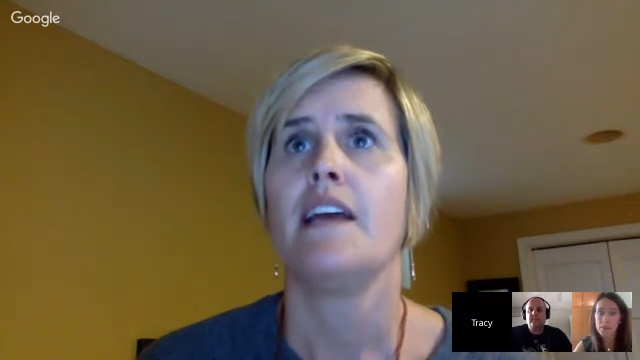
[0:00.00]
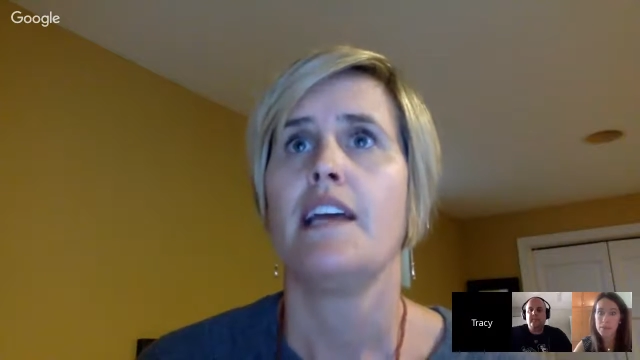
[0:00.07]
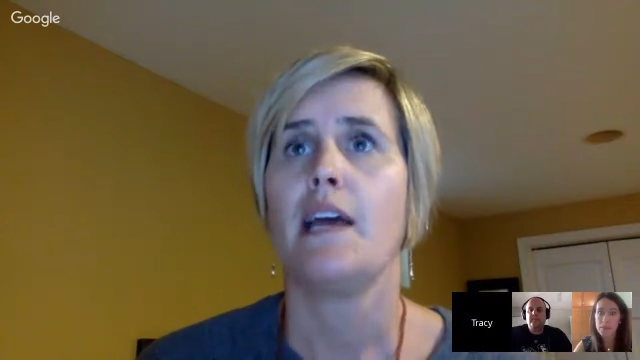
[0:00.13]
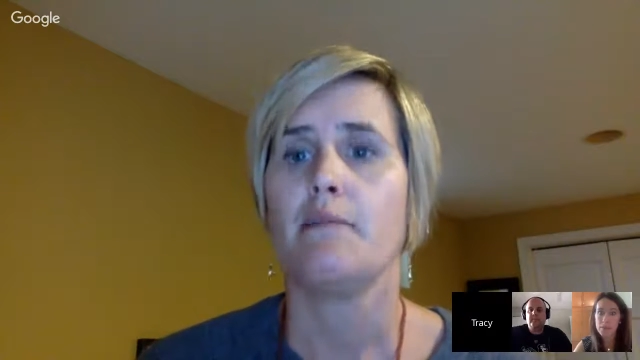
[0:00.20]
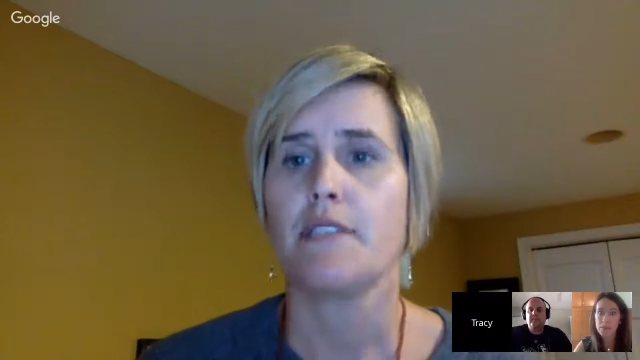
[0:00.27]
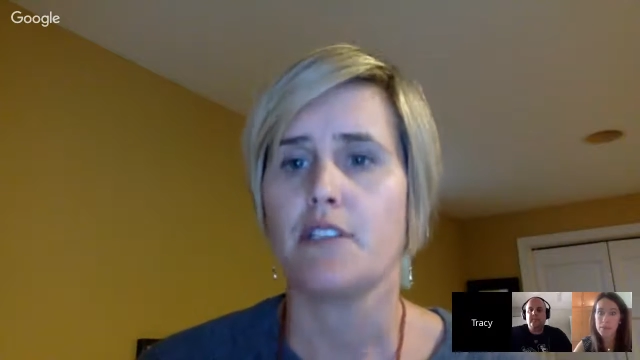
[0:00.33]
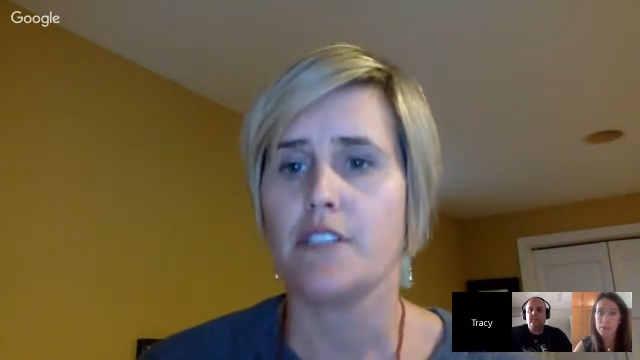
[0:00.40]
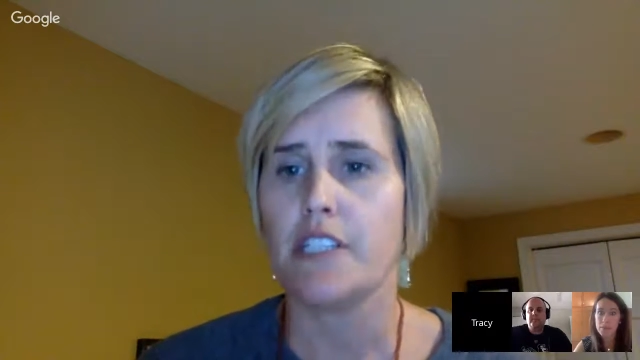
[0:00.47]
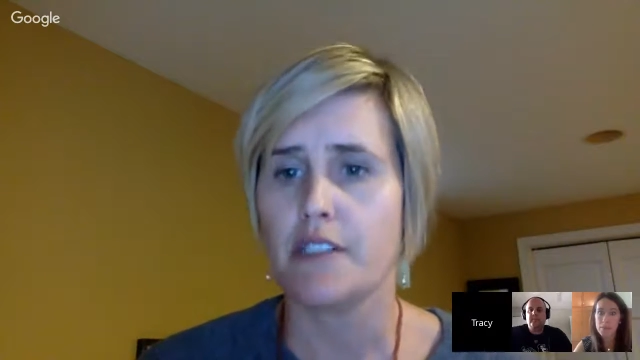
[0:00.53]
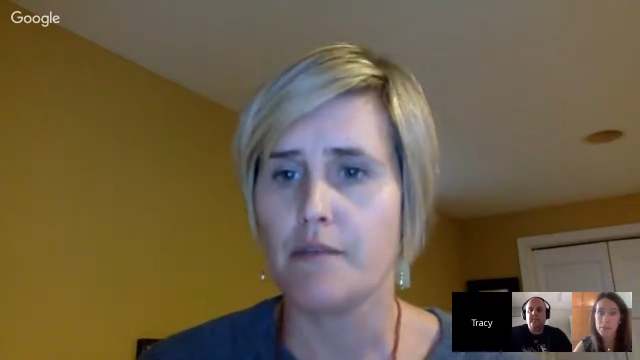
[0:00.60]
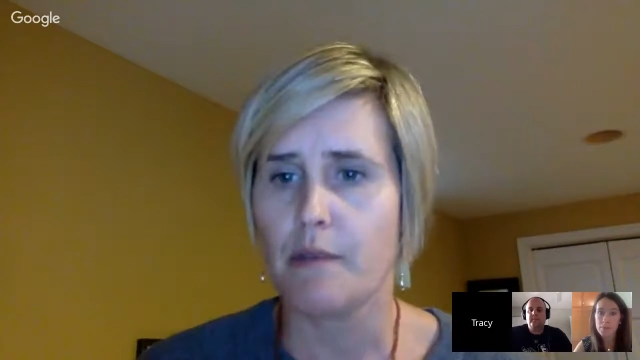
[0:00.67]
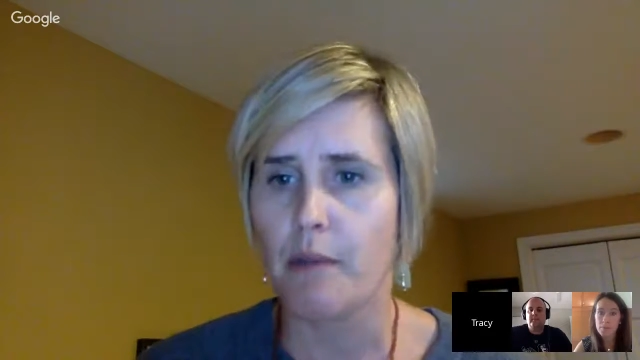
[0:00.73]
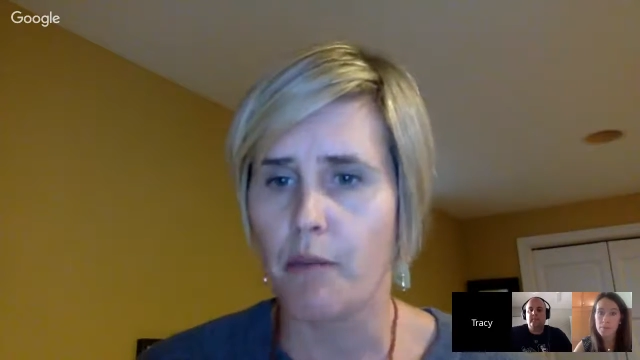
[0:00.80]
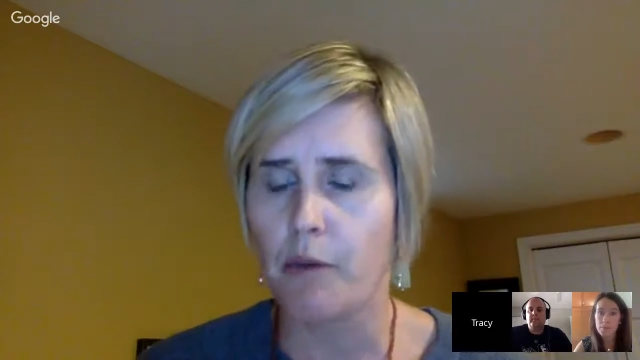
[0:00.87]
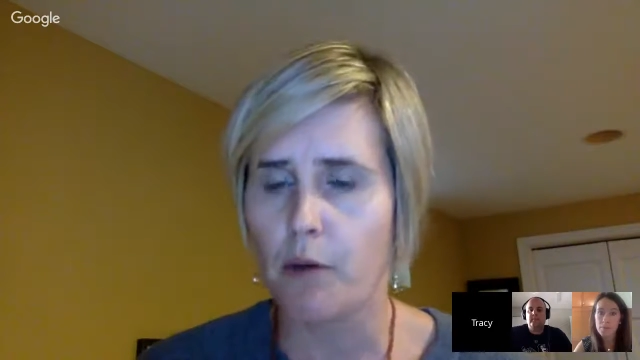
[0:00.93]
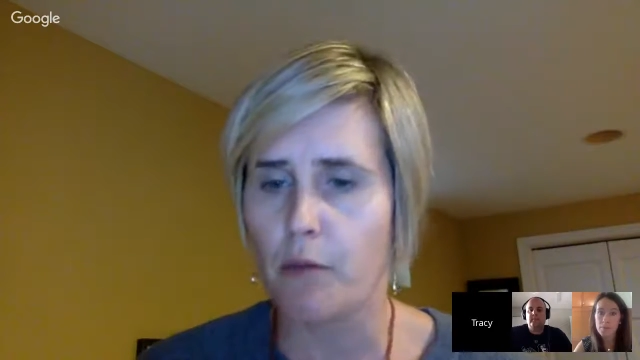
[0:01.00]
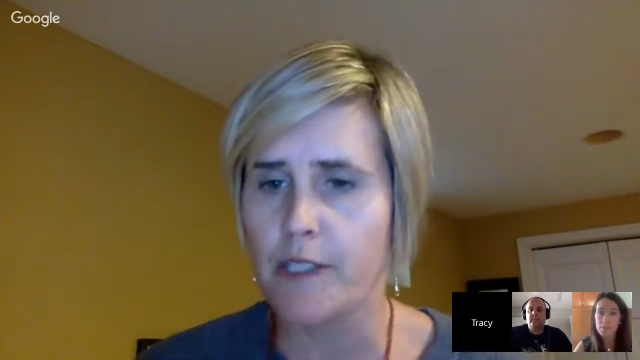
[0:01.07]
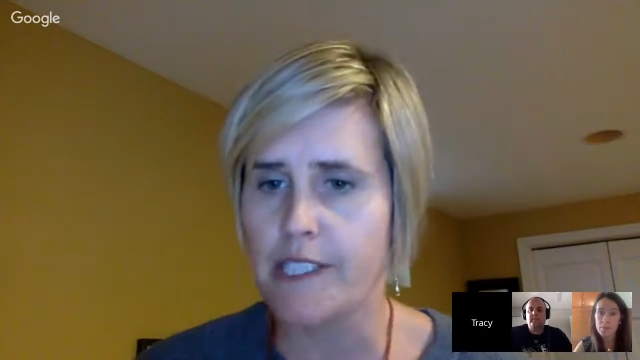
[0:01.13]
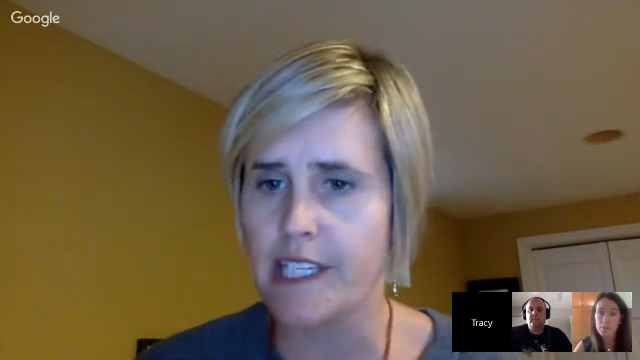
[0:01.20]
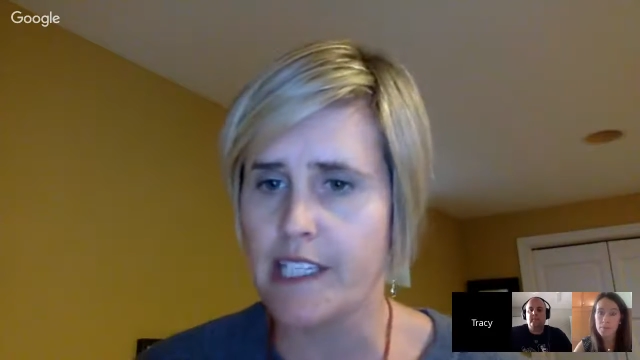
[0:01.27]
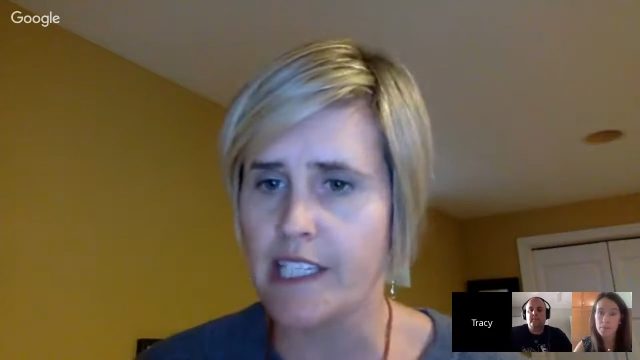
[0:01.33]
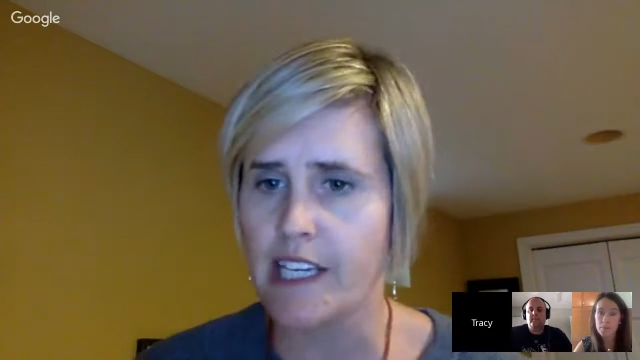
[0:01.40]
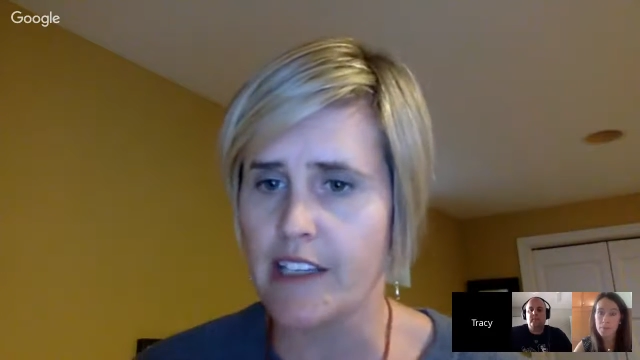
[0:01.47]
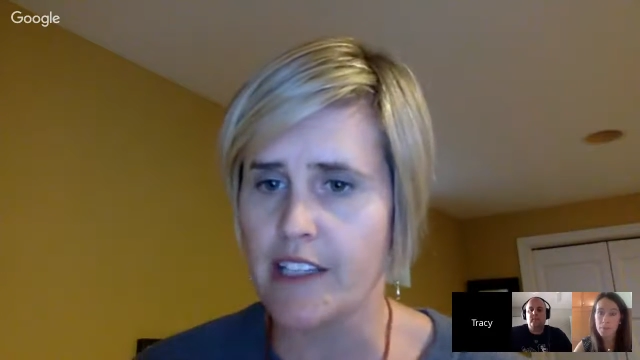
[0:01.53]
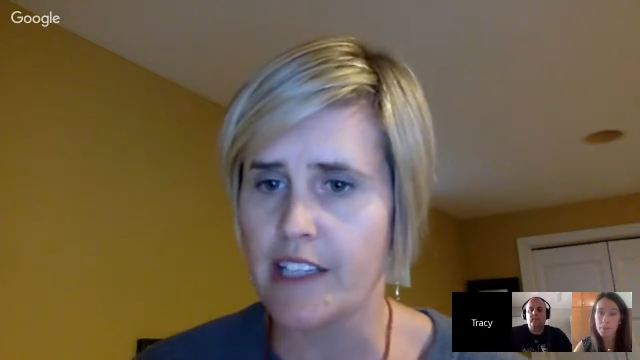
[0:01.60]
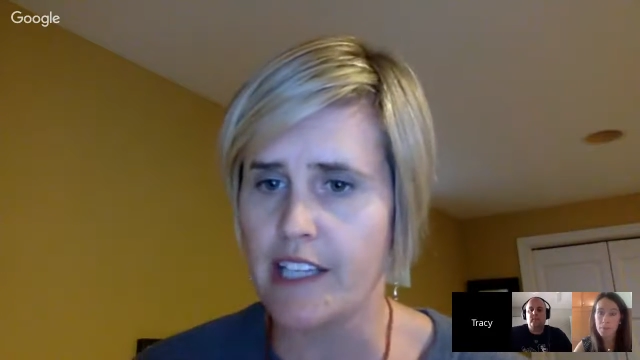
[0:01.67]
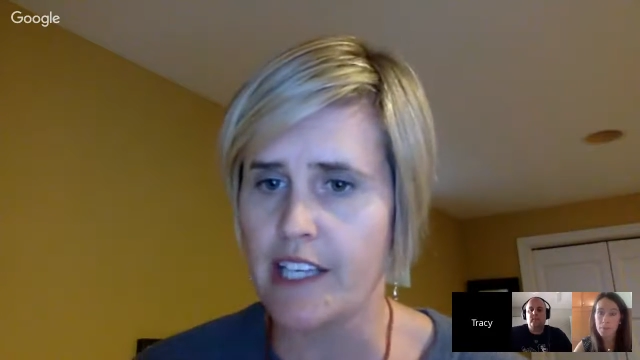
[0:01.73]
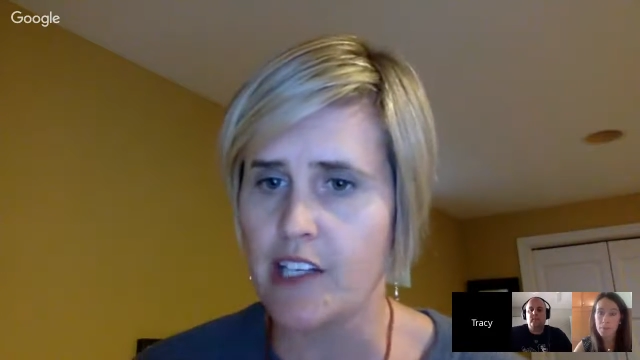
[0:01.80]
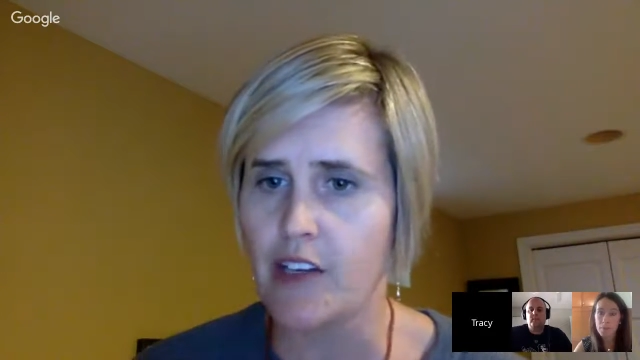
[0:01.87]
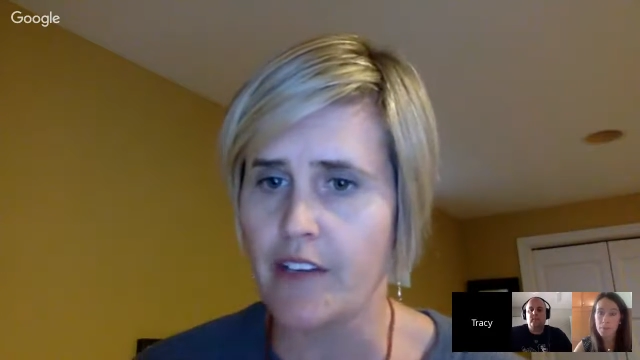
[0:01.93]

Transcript: Yep, so just remember, we'll send out the link.